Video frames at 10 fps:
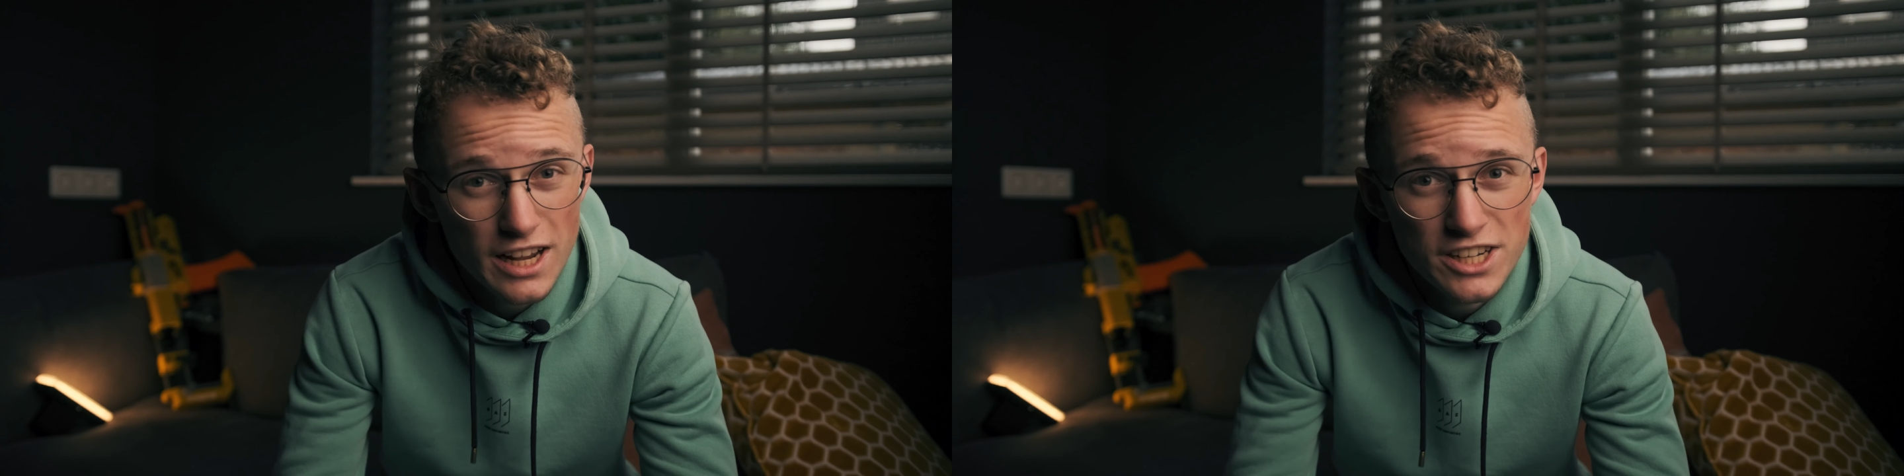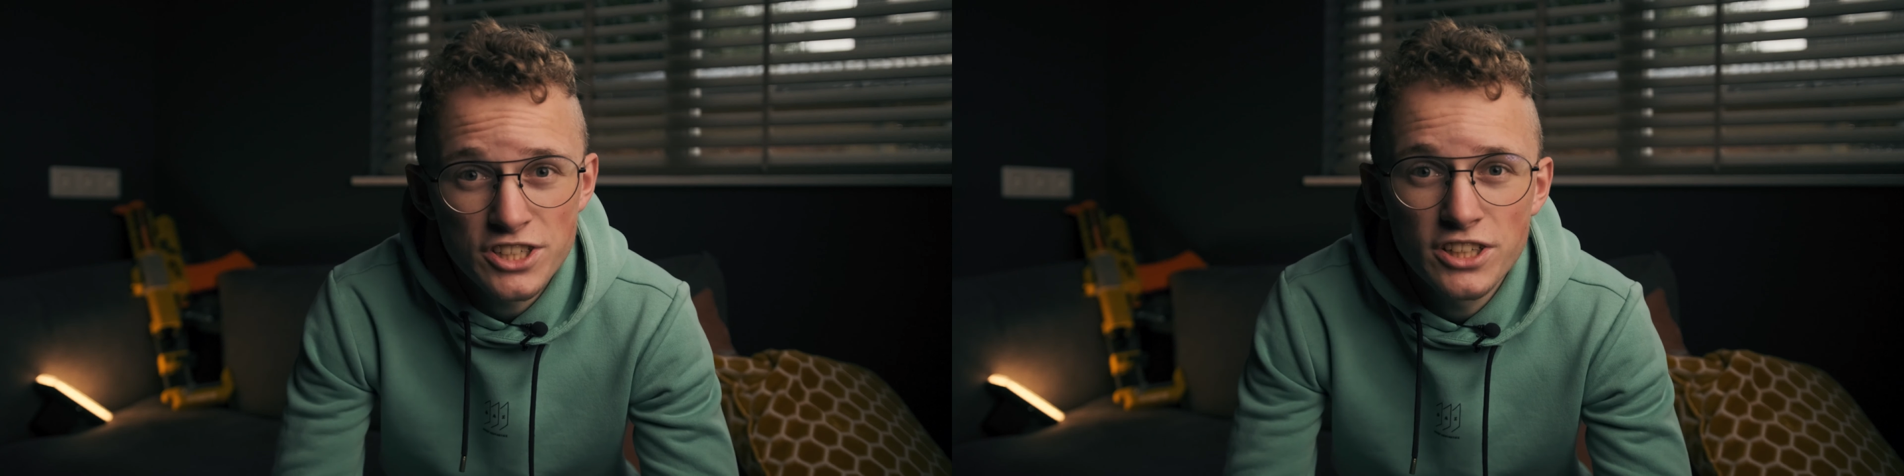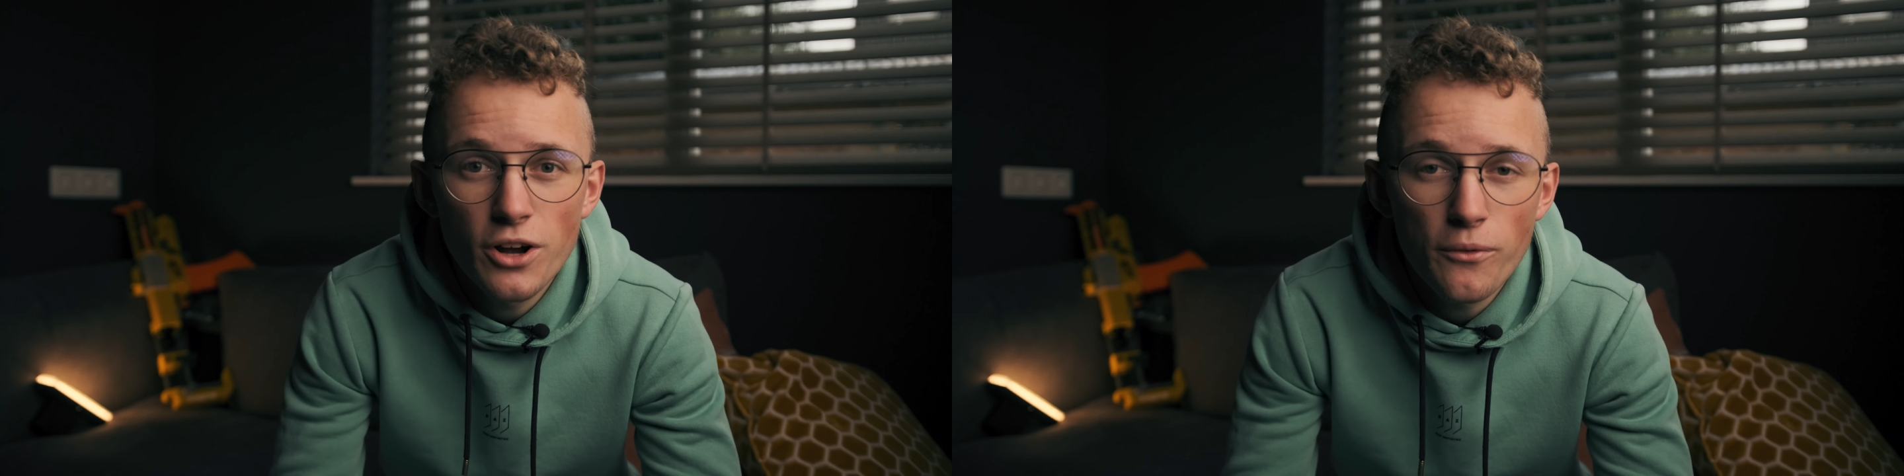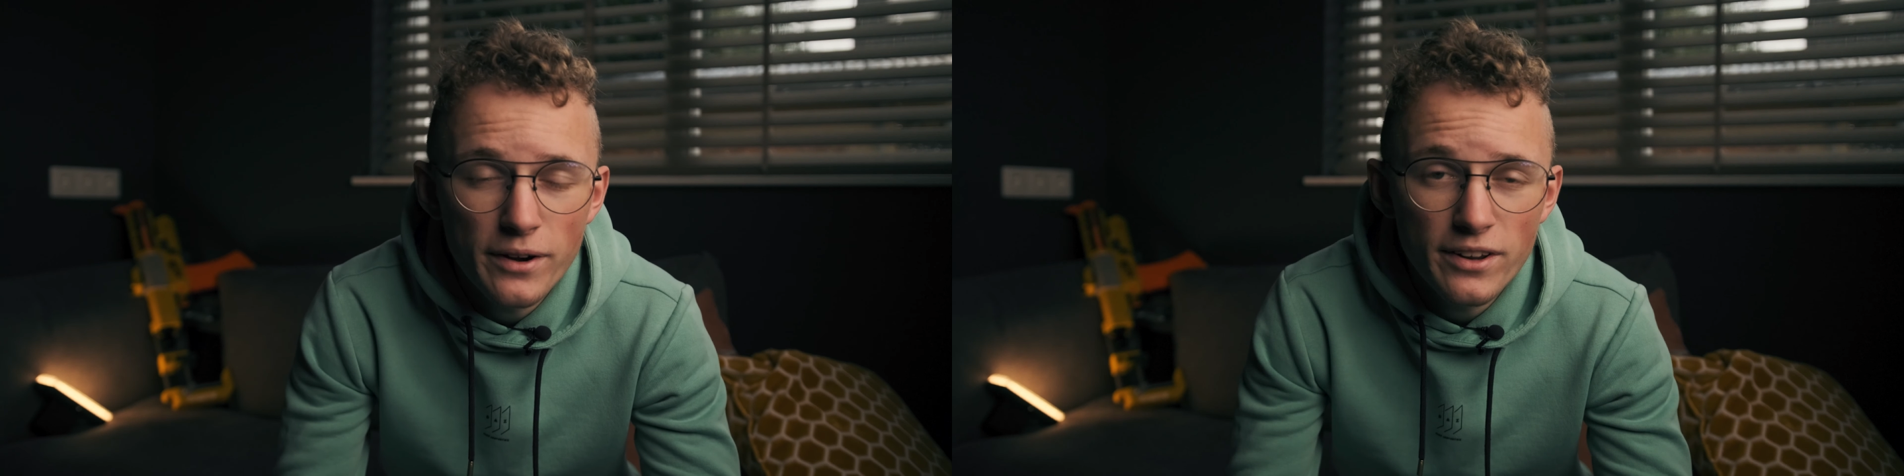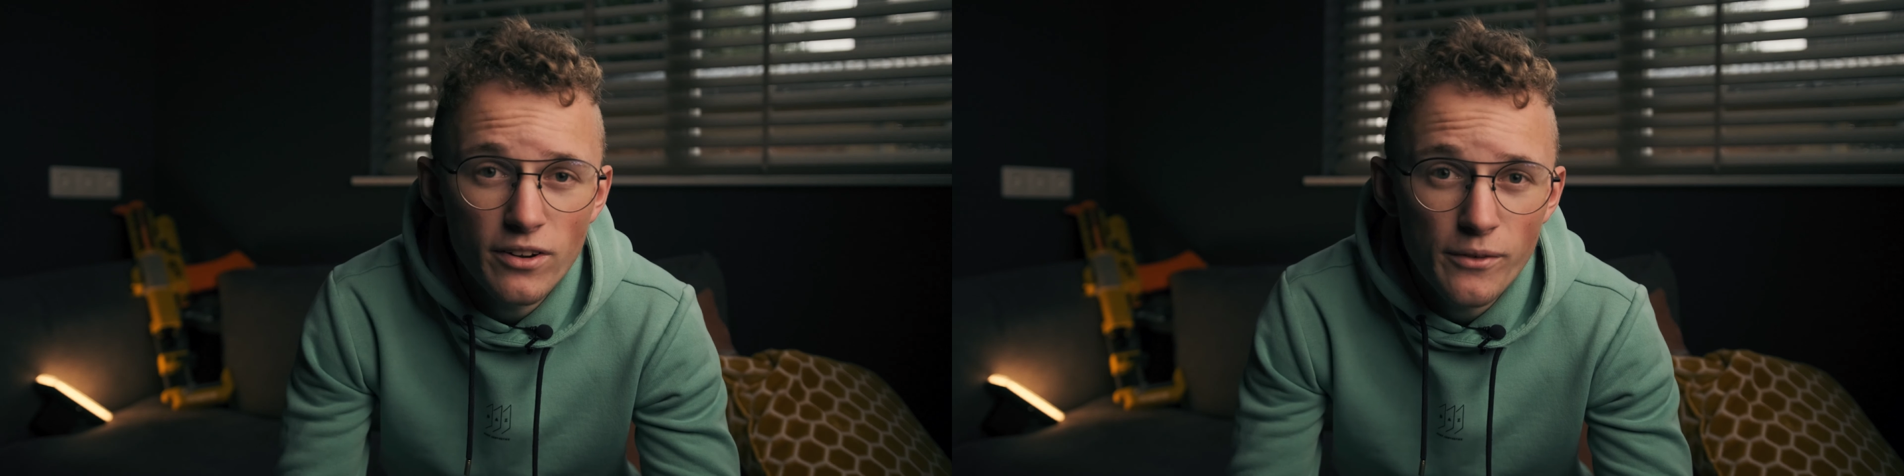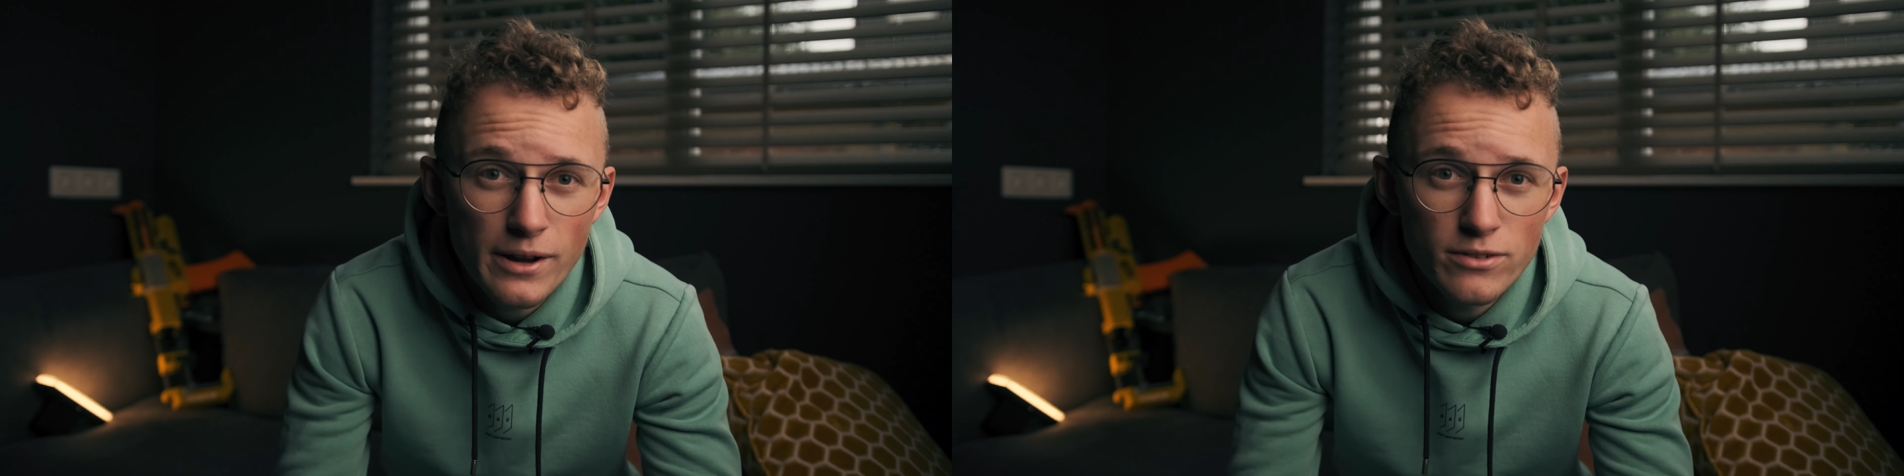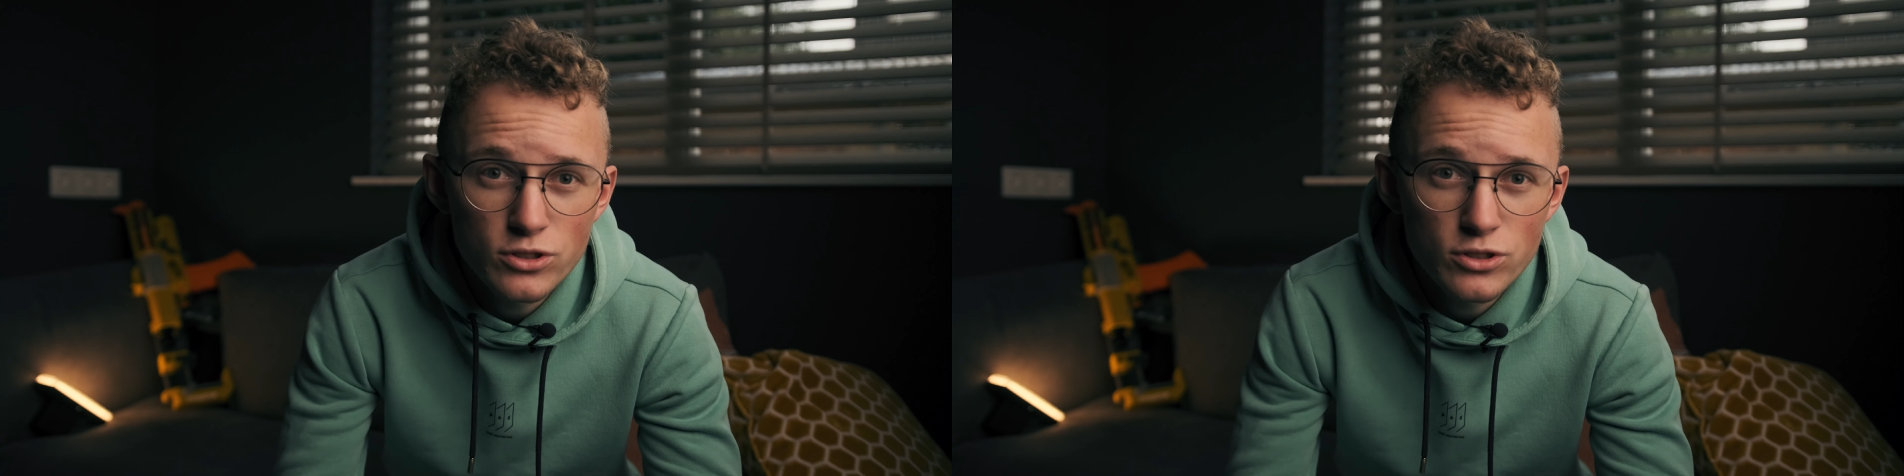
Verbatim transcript: actually already arrived,